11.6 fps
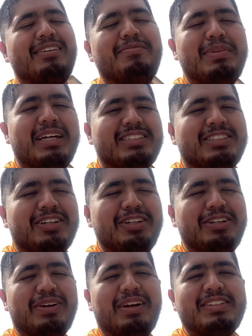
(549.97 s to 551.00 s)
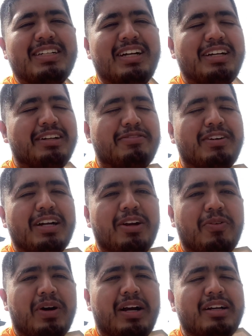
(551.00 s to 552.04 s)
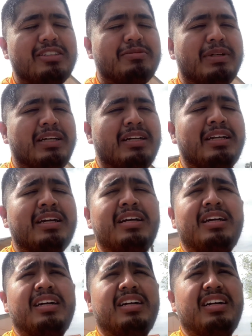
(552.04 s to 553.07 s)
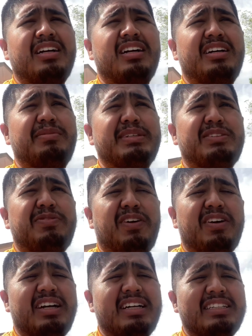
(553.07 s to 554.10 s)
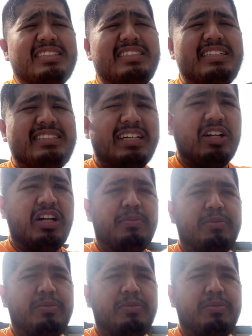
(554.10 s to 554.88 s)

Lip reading: make sure you don't have to cut your fucking wires, man. As far as the tilt hub